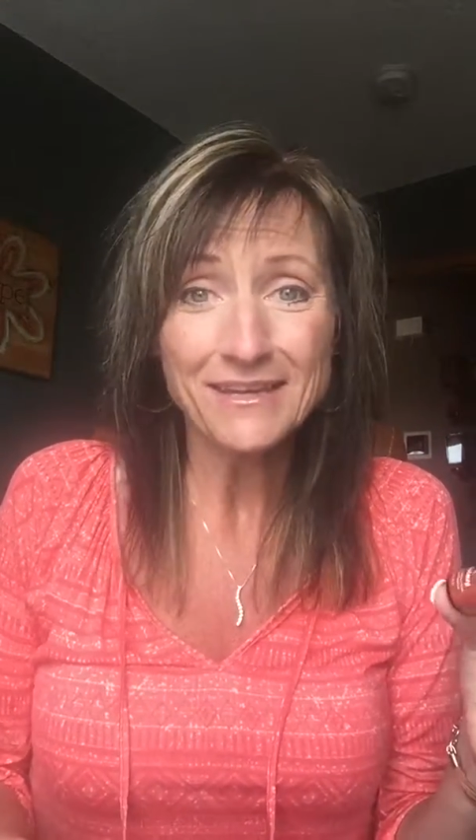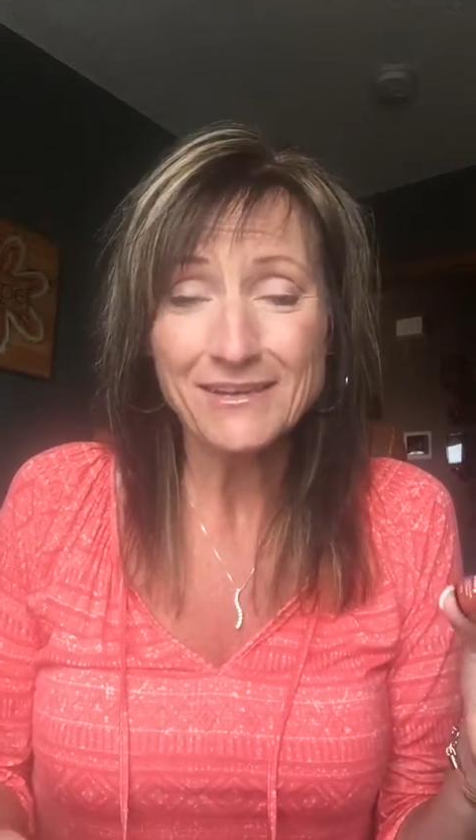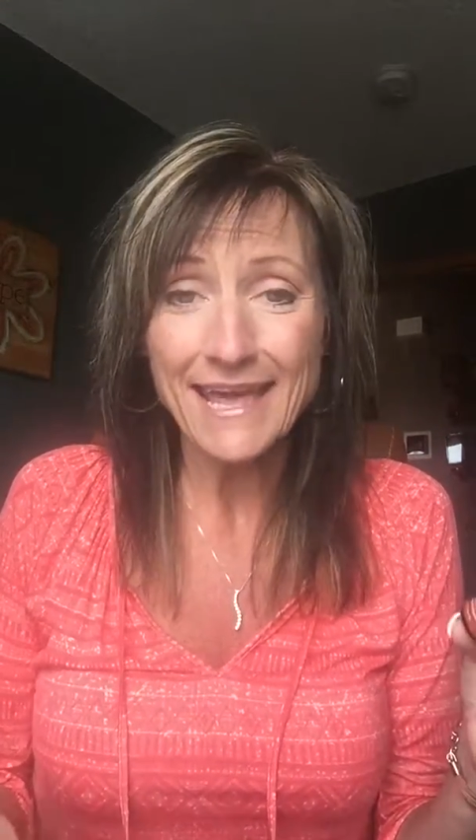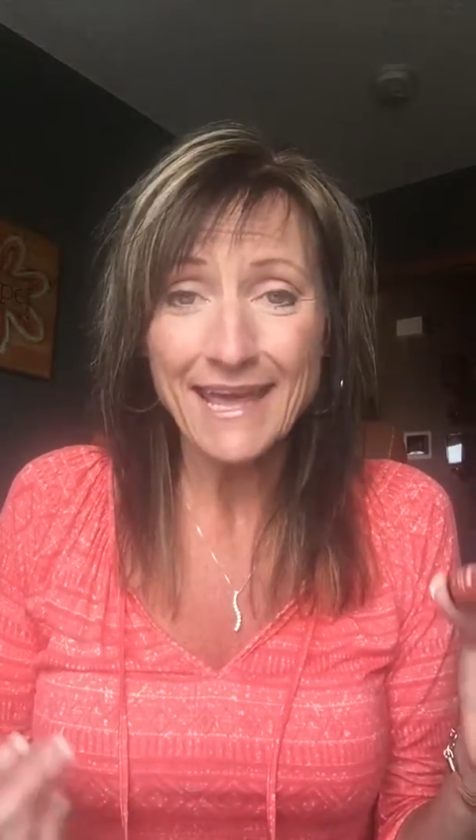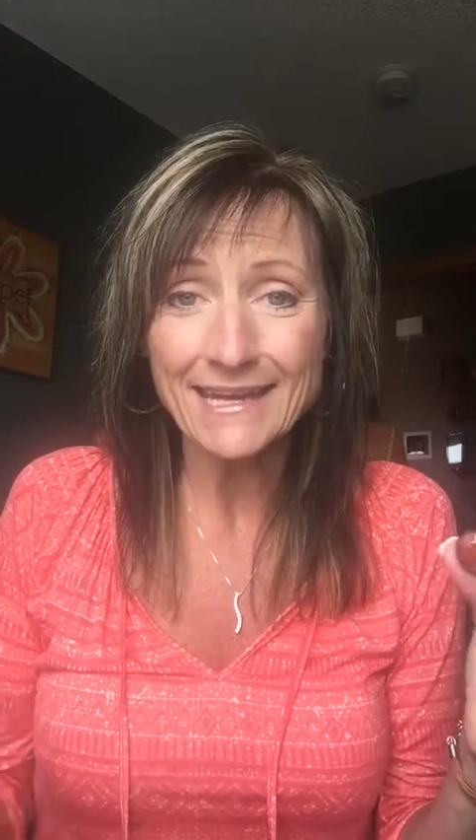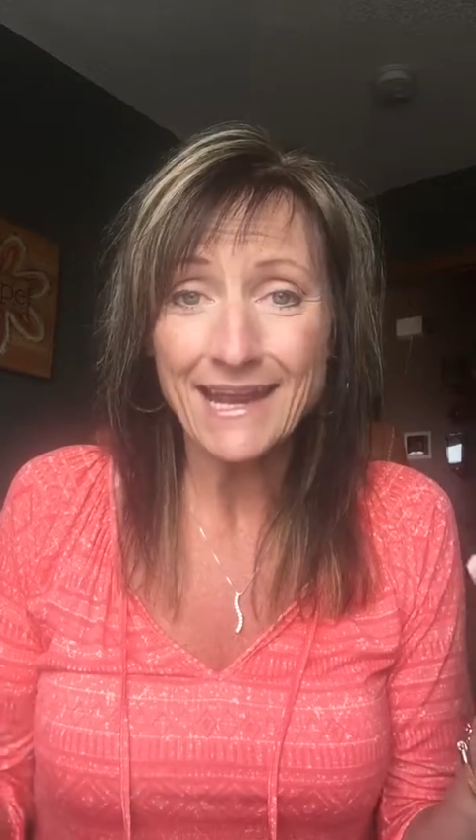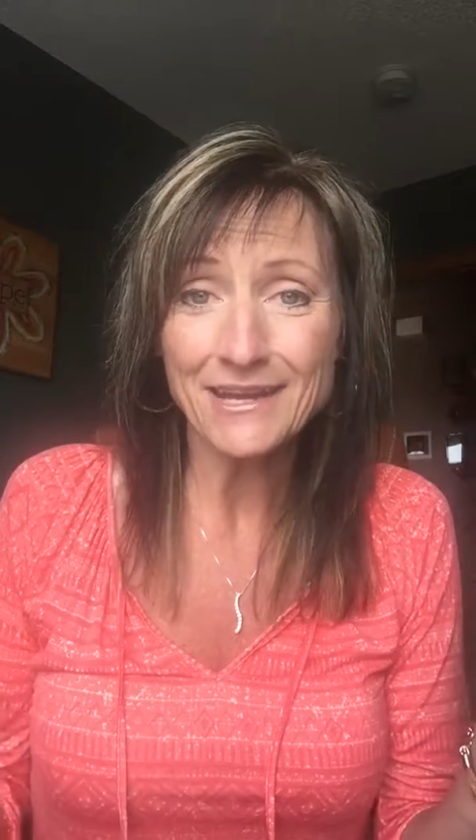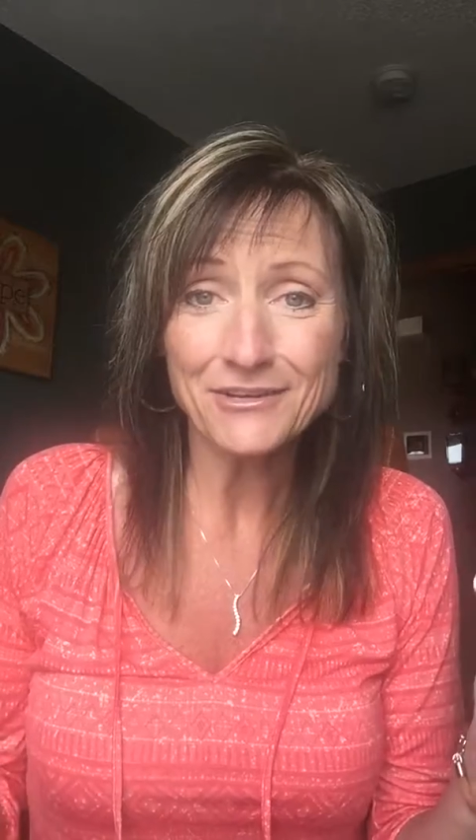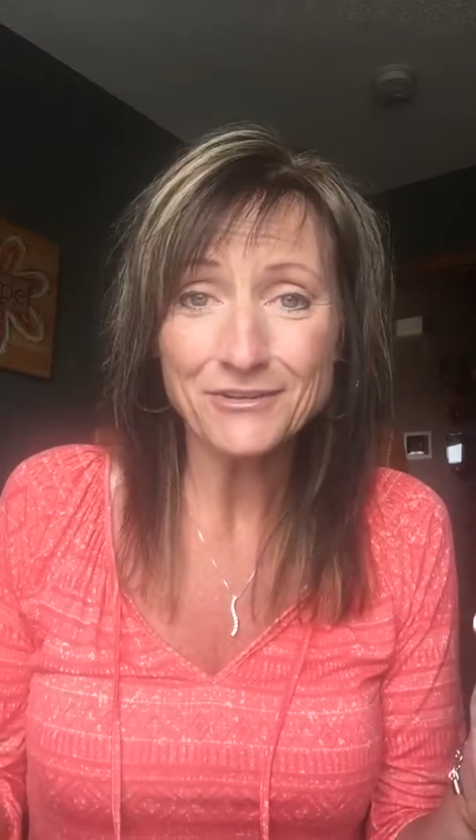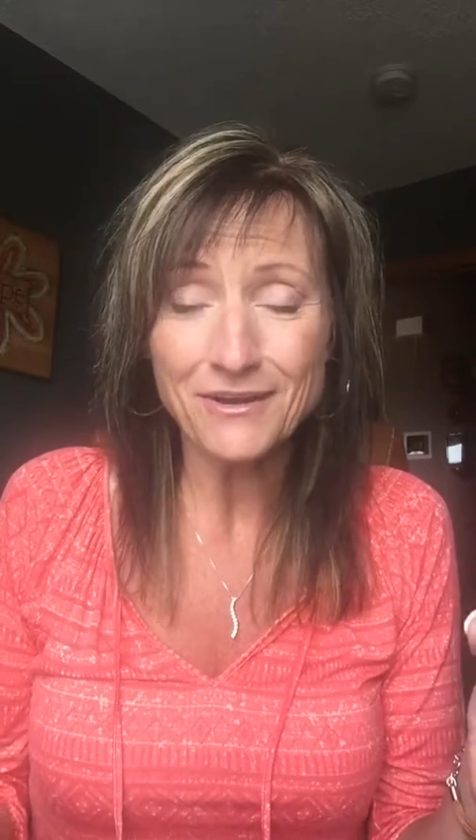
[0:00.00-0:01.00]
you can't get
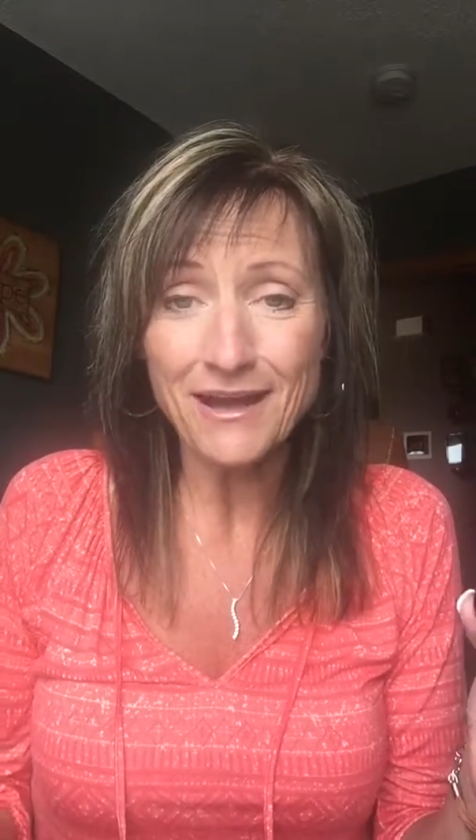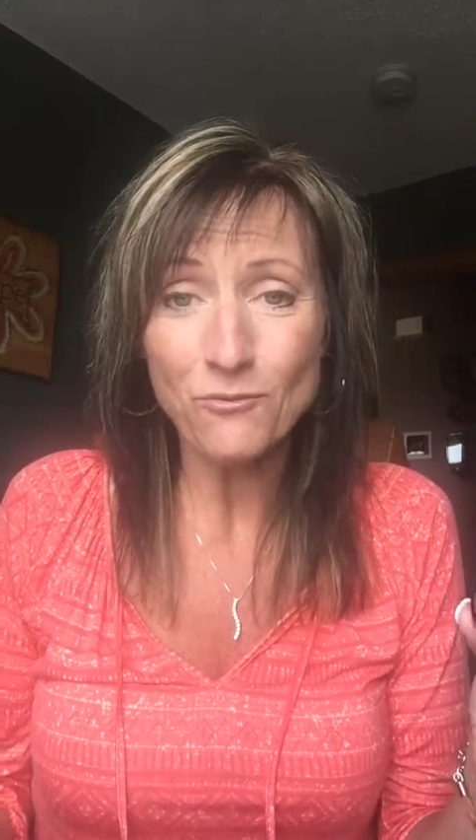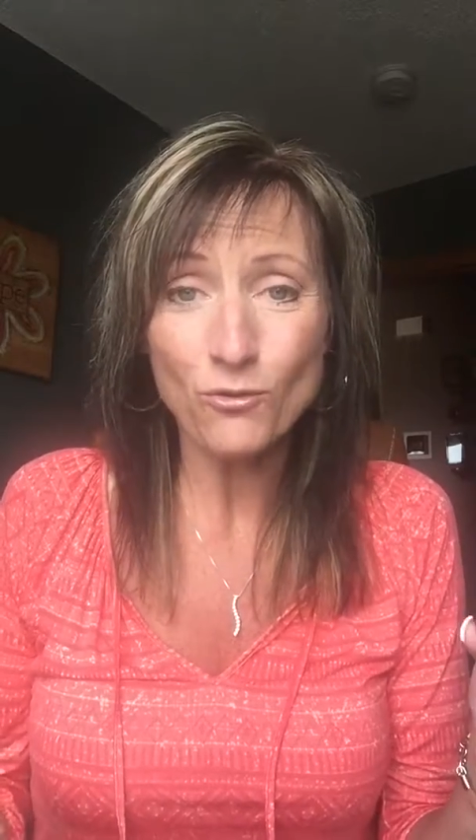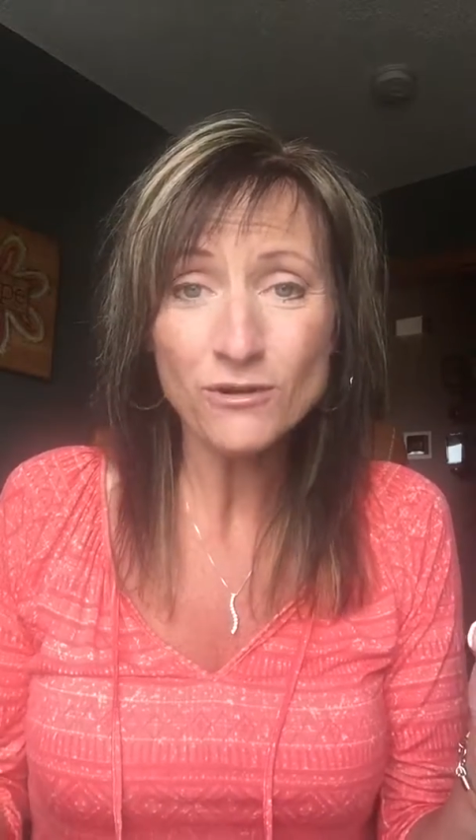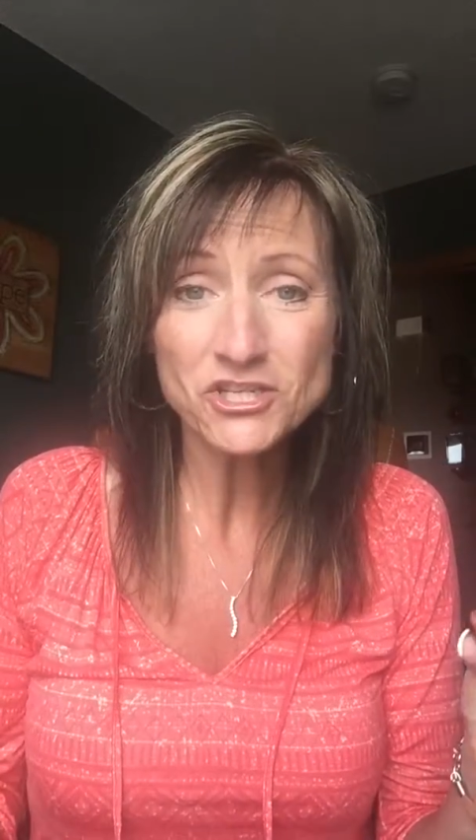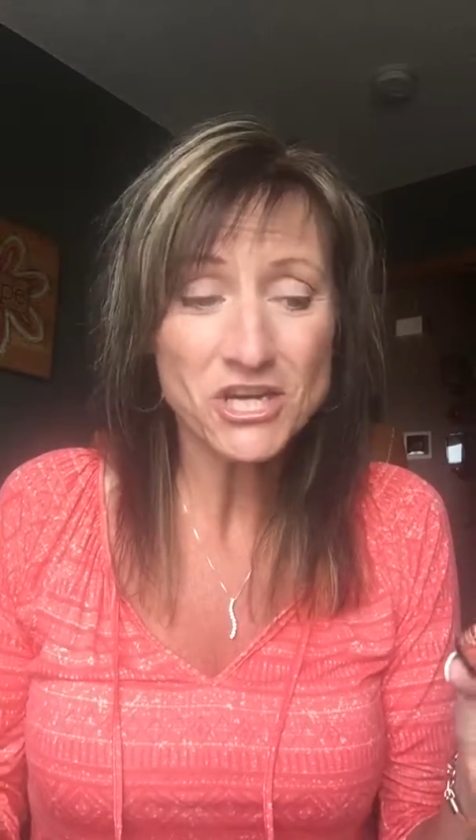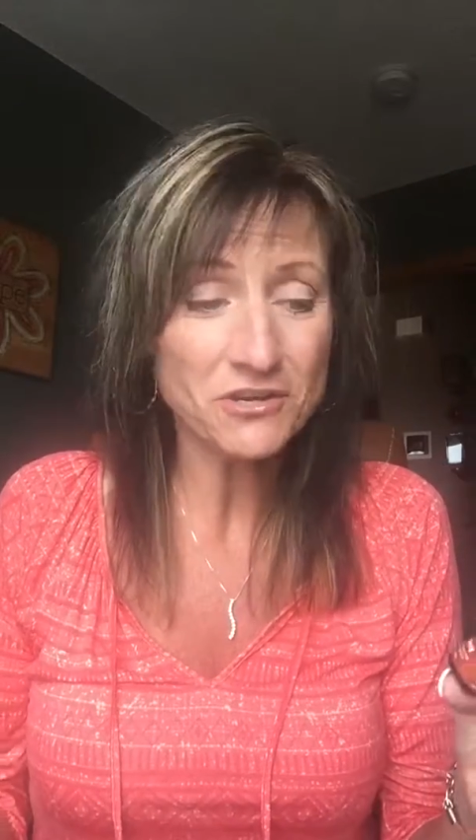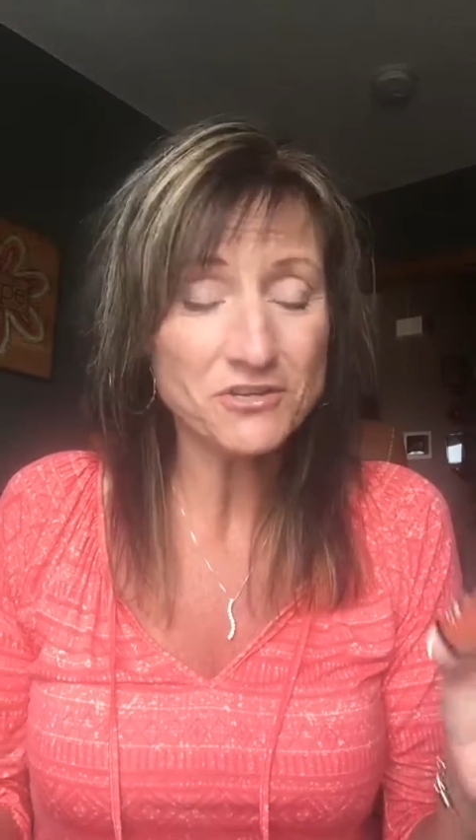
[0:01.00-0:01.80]
out of your uh, work chair